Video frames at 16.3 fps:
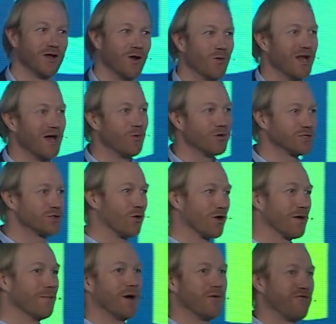know, when I was
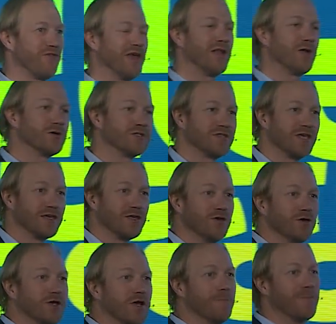talking about failure, I was thinking
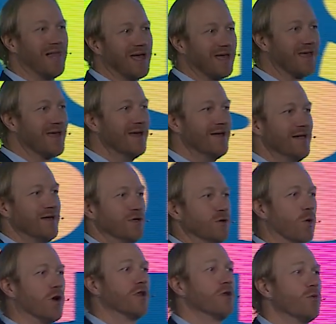you come like, you
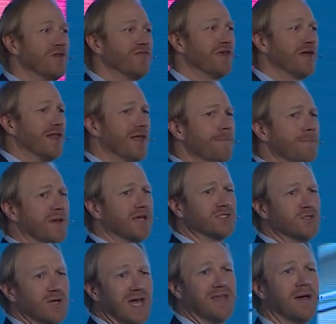wanted to win the
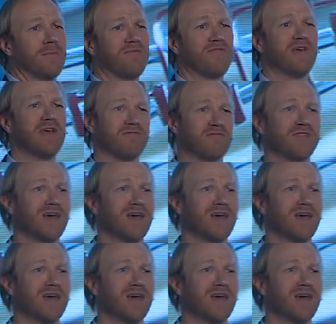Olympics, you end up fifth.